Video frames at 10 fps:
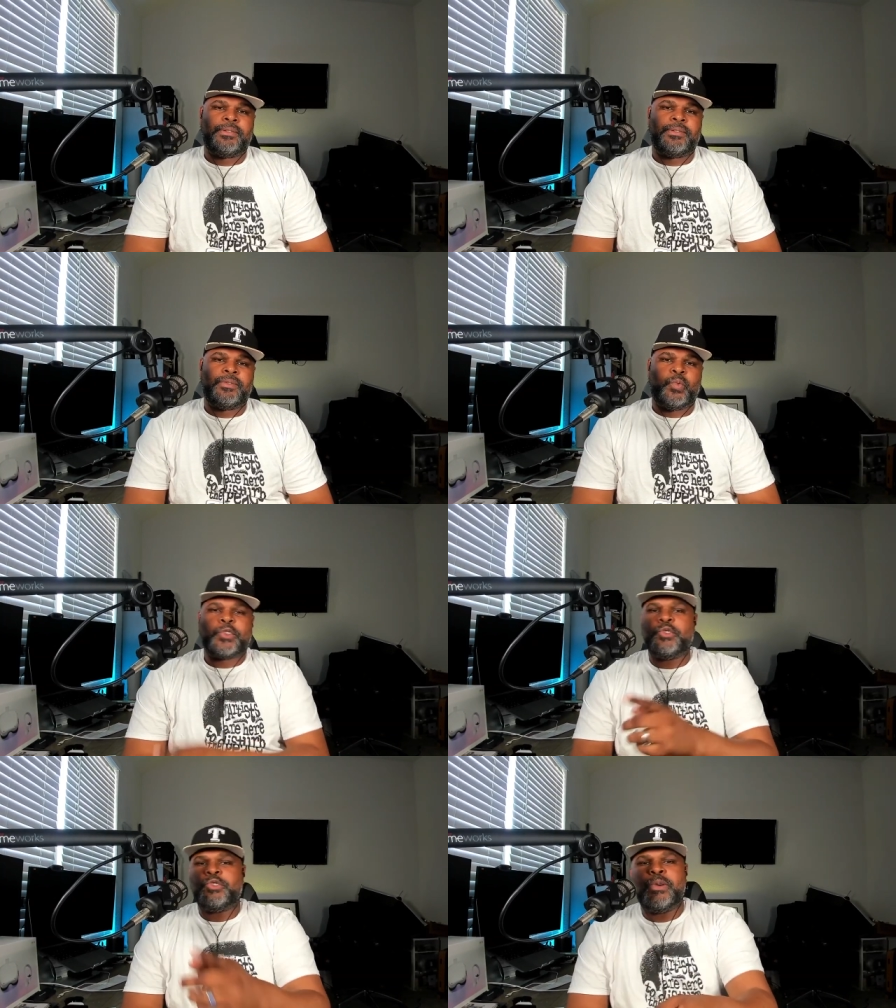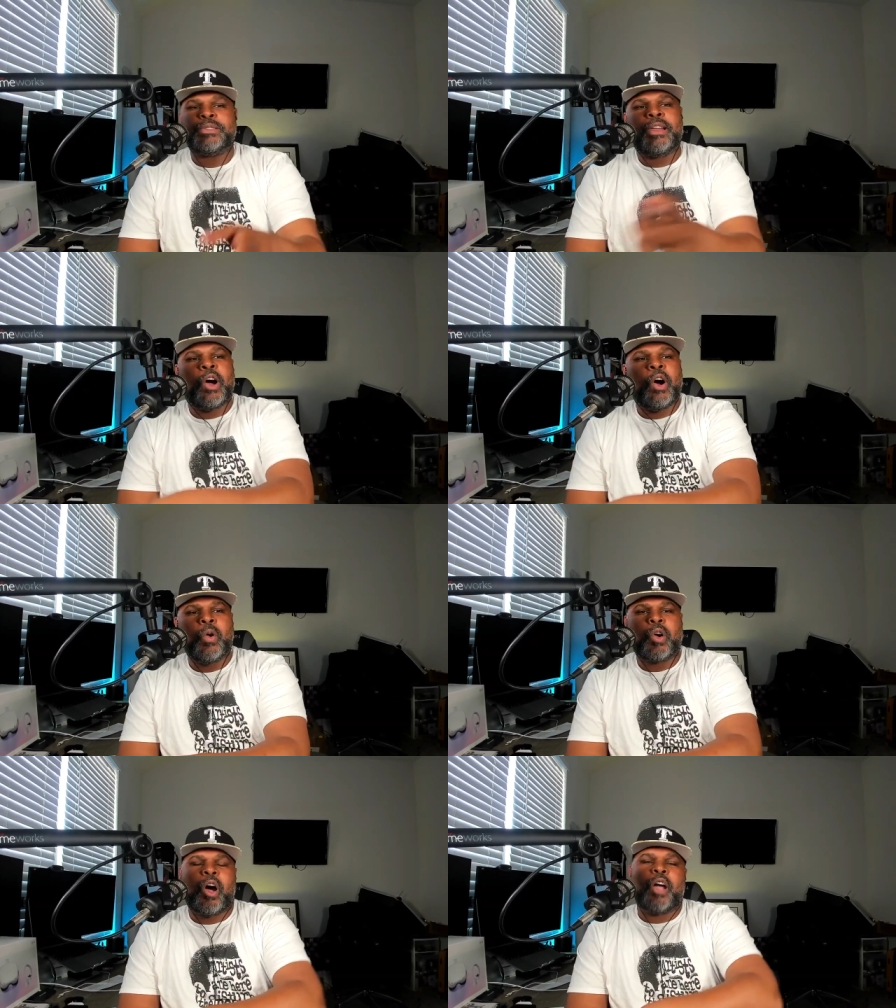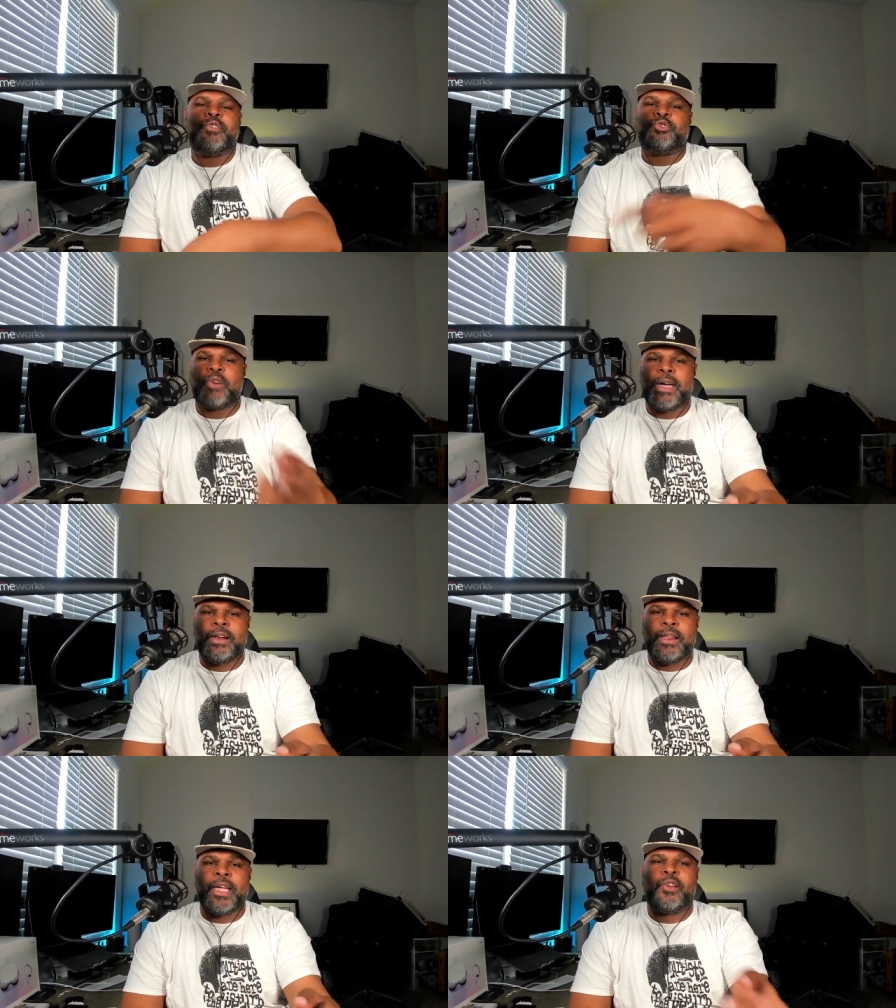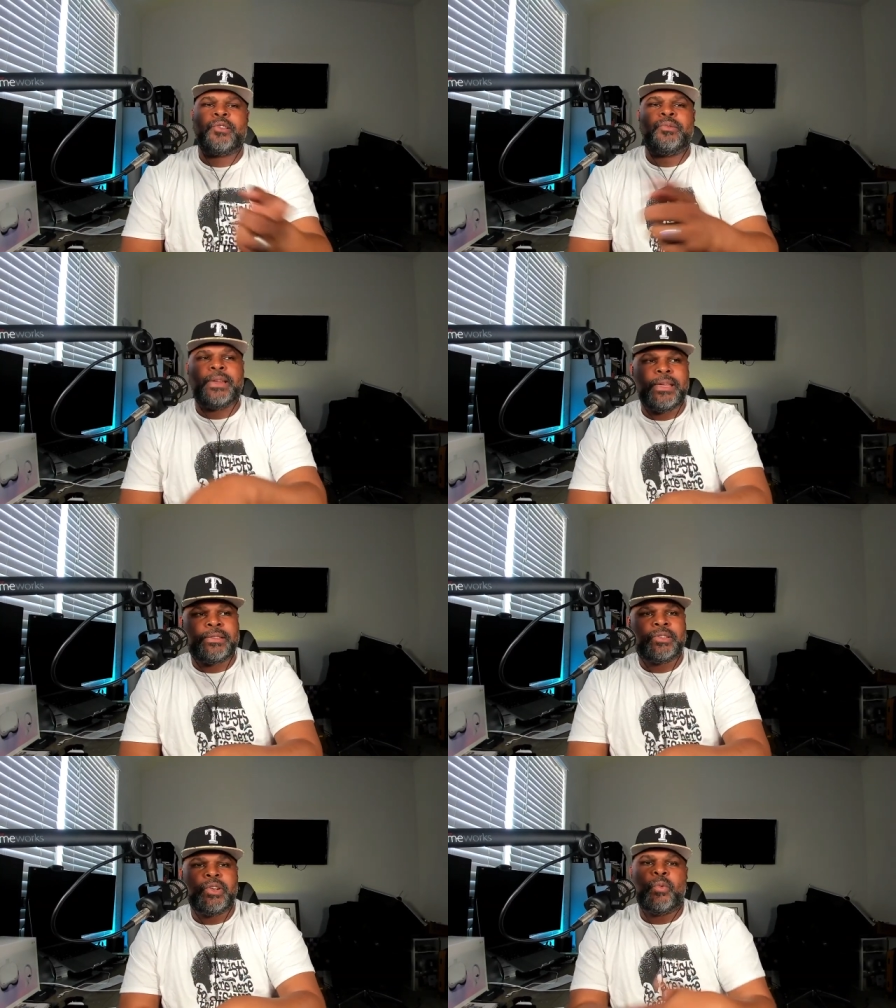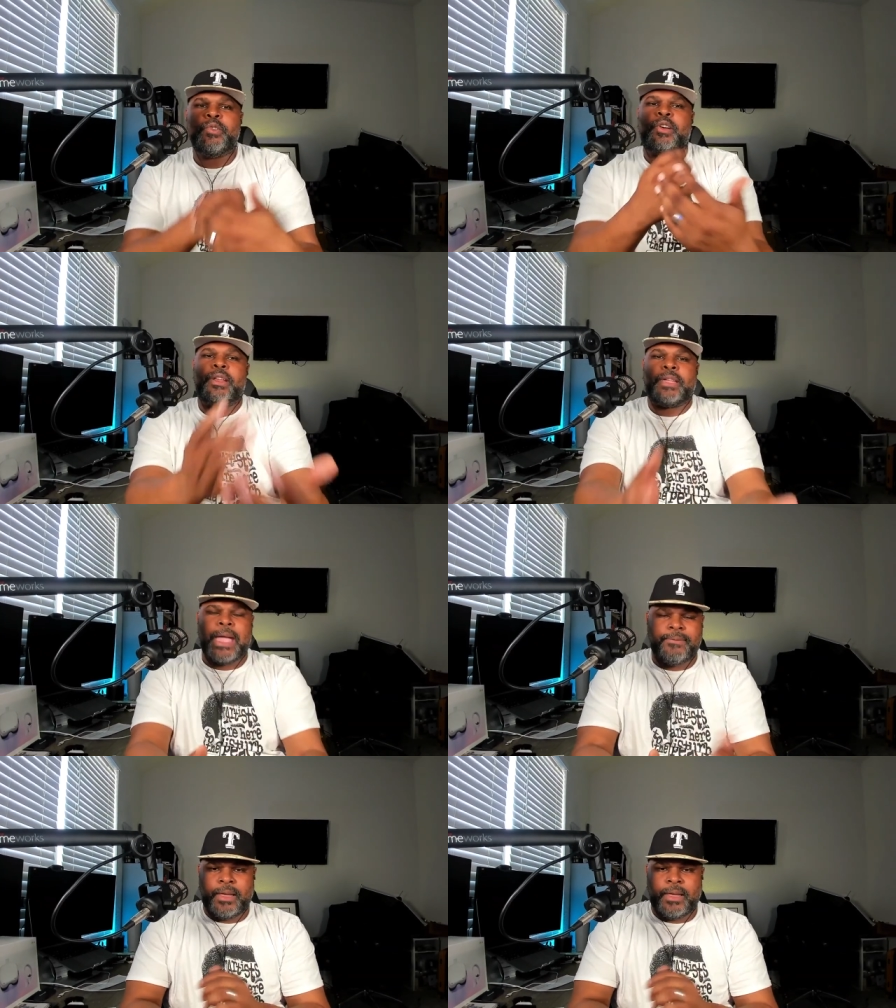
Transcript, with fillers: What you do with that old car you traded in or you leased when you could have gave that